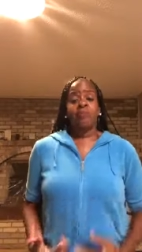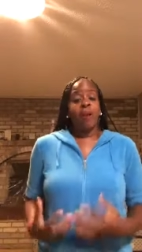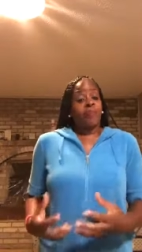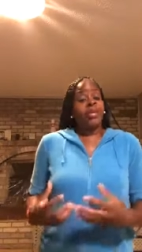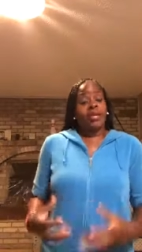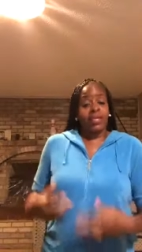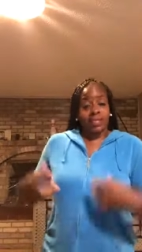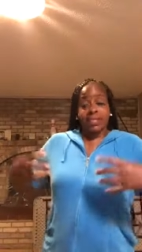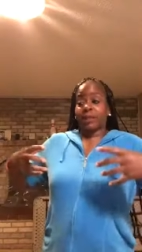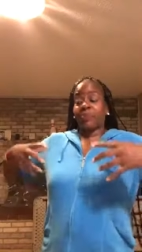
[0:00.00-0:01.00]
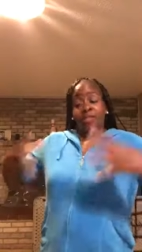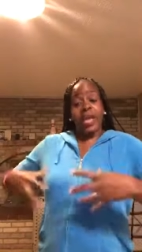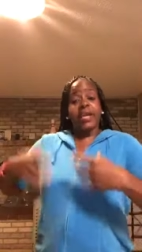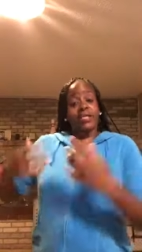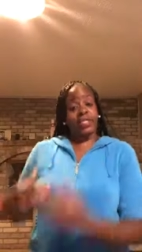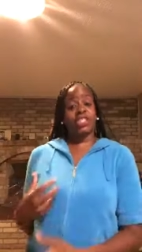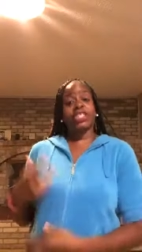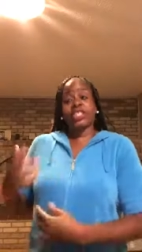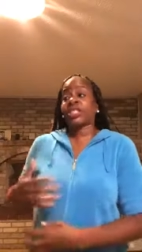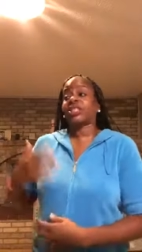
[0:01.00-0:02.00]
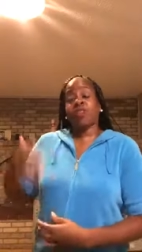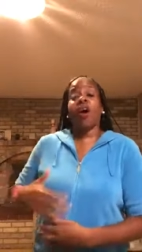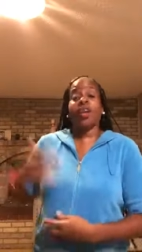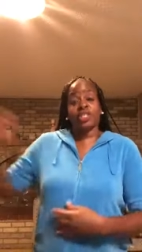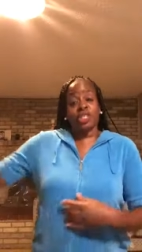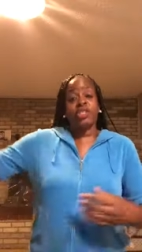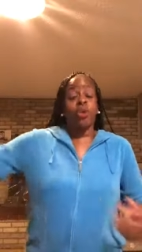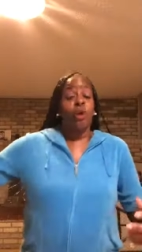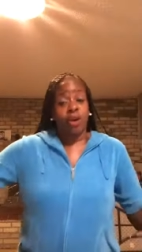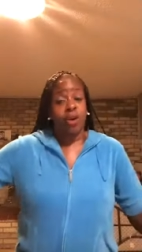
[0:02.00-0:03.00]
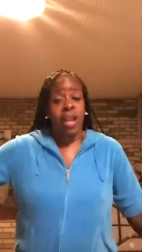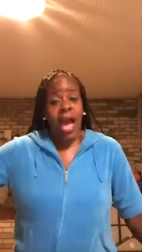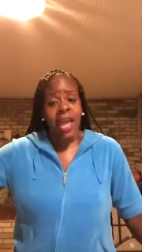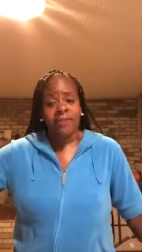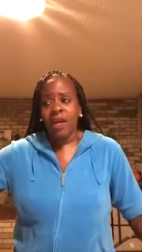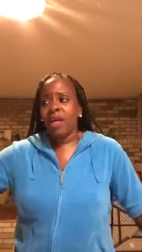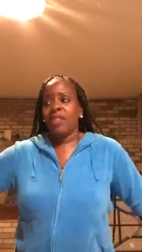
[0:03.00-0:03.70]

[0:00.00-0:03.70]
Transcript: but because of some things that she just started to do in her life